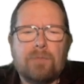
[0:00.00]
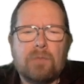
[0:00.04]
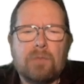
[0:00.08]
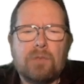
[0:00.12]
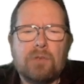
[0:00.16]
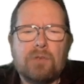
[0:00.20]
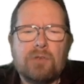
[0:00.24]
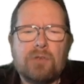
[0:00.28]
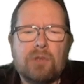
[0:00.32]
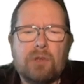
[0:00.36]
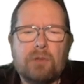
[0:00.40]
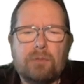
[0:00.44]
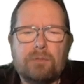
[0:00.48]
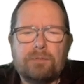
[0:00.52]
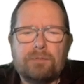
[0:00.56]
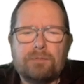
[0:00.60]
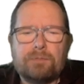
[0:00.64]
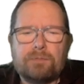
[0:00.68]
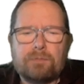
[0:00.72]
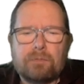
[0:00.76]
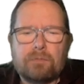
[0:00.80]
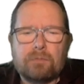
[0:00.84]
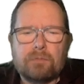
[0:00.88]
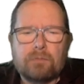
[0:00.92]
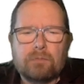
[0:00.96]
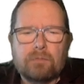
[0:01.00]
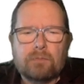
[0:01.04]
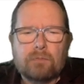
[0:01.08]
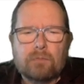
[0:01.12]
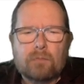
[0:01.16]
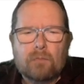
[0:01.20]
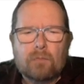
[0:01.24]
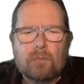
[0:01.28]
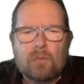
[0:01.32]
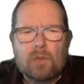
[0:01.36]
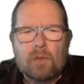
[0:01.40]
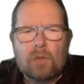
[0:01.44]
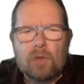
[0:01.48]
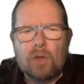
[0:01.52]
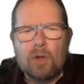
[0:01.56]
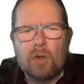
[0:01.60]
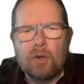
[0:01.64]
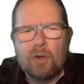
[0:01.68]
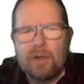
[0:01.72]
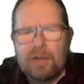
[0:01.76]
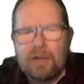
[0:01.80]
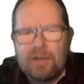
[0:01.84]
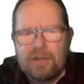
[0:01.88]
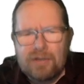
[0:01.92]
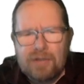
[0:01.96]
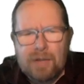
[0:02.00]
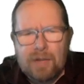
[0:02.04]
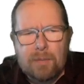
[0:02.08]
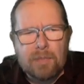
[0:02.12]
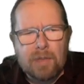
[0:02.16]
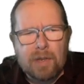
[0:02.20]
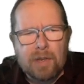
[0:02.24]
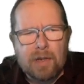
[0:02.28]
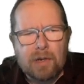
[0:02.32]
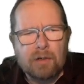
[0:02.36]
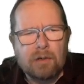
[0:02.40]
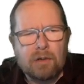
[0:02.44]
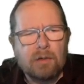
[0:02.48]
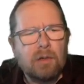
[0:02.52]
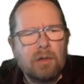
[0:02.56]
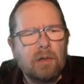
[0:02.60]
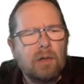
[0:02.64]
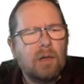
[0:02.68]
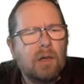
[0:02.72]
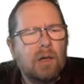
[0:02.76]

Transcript: So I'll go ahead and stop there